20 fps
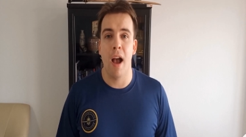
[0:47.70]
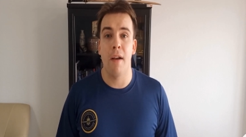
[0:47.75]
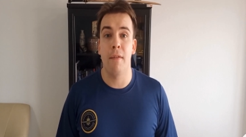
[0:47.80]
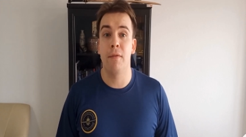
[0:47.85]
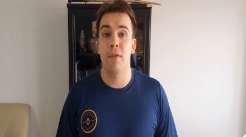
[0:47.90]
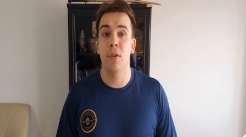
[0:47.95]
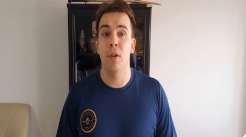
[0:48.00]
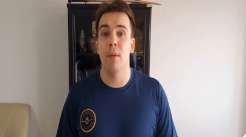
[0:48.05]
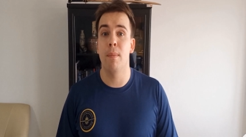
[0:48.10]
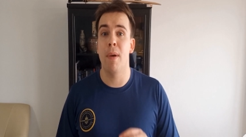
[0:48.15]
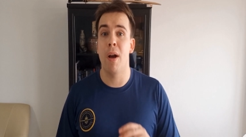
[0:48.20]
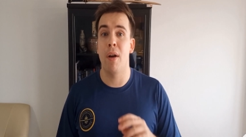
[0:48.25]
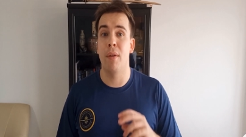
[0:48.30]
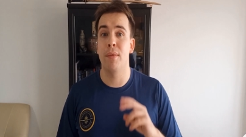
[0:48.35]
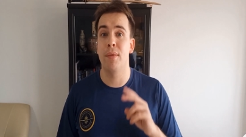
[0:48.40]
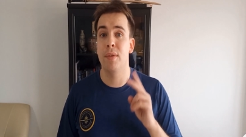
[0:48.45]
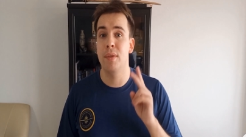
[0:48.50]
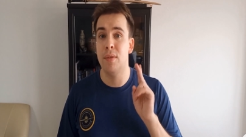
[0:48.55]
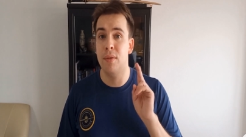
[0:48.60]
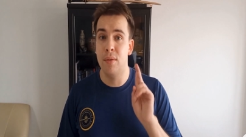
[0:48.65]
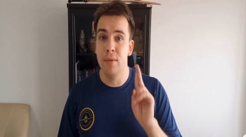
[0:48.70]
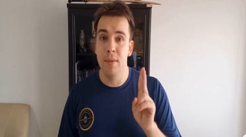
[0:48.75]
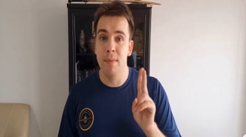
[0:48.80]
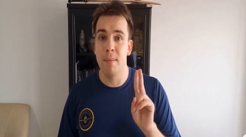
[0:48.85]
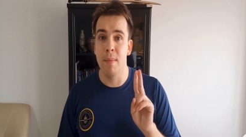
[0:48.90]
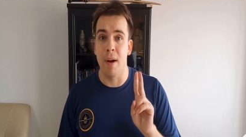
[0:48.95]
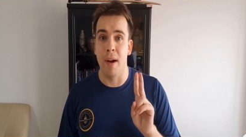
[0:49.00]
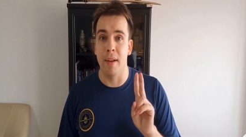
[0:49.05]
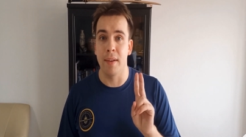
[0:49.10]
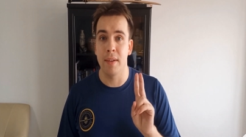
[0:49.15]
After about two
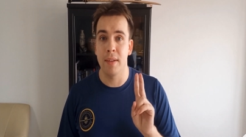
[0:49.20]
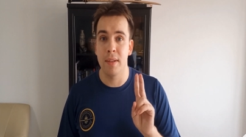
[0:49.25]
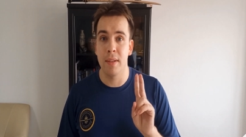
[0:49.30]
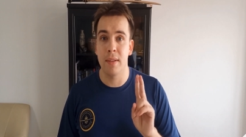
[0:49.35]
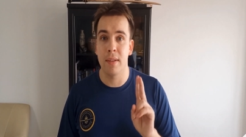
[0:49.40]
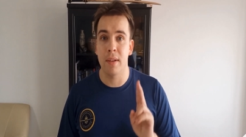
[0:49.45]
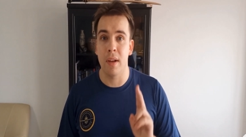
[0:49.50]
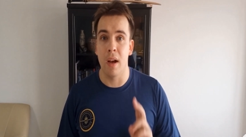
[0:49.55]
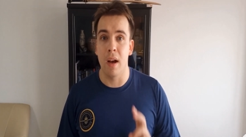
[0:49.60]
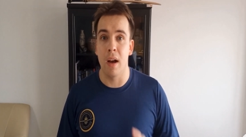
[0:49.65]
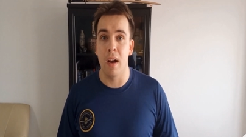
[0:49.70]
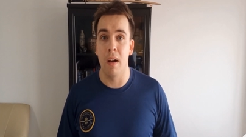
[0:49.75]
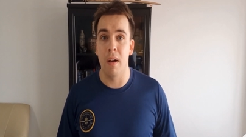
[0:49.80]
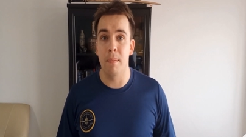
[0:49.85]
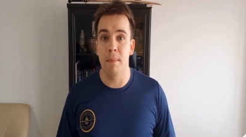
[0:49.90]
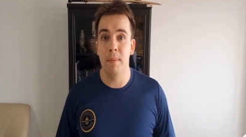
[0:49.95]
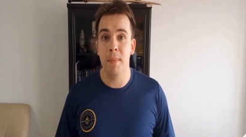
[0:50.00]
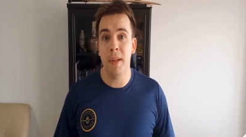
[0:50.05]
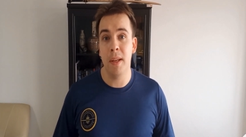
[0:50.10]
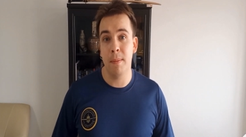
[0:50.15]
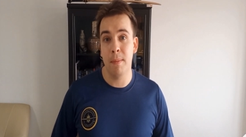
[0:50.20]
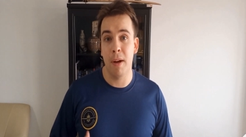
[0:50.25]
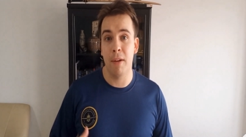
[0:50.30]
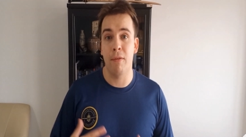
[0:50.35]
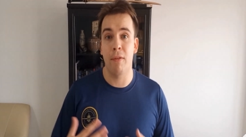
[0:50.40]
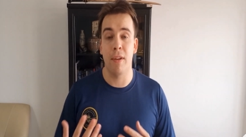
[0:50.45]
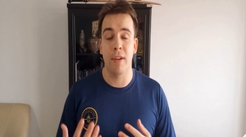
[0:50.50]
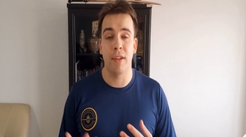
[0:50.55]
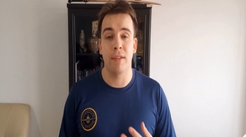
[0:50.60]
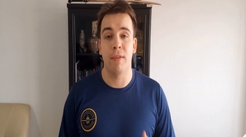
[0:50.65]
months, uh, me and my
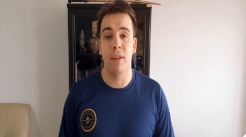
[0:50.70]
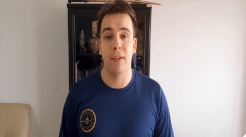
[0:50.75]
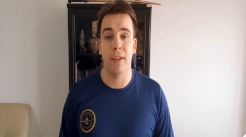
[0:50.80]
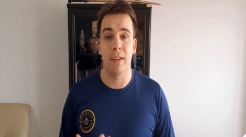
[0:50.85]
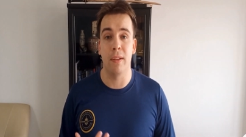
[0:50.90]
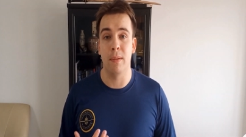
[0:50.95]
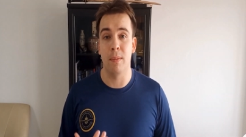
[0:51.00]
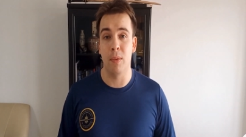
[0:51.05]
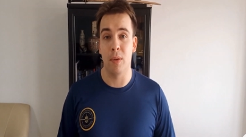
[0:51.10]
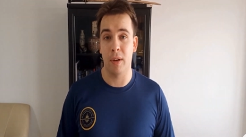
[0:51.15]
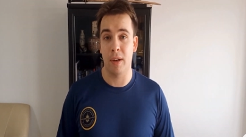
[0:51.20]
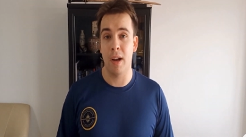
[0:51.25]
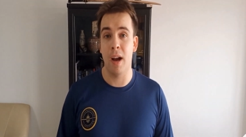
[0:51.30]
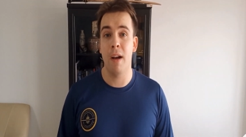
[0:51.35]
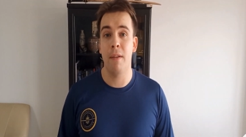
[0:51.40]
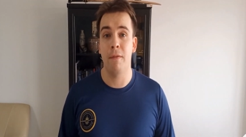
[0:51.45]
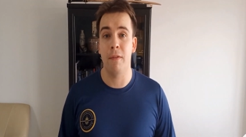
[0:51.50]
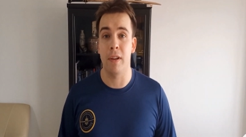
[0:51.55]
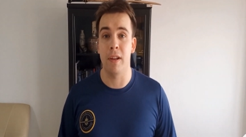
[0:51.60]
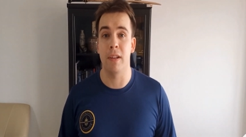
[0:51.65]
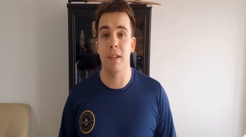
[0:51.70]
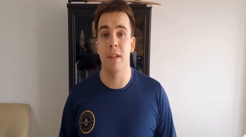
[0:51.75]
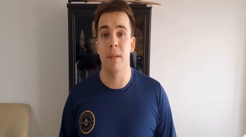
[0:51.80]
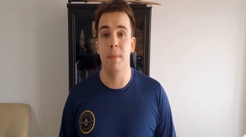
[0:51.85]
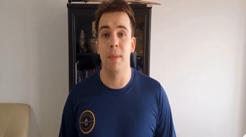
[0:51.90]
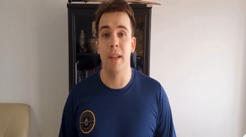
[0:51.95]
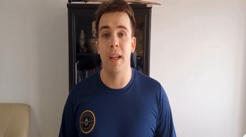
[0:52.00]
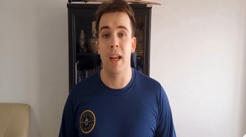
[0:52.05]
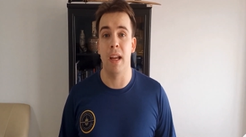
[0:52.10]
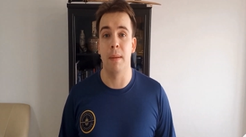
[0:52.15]
friends felt a little more confident to
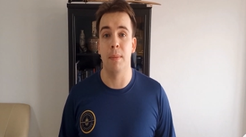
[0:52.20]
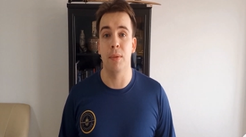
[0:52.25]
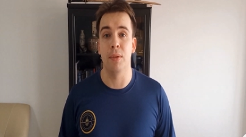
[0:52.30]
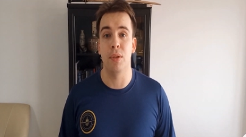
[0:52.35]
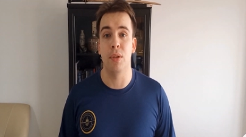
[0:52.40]
be able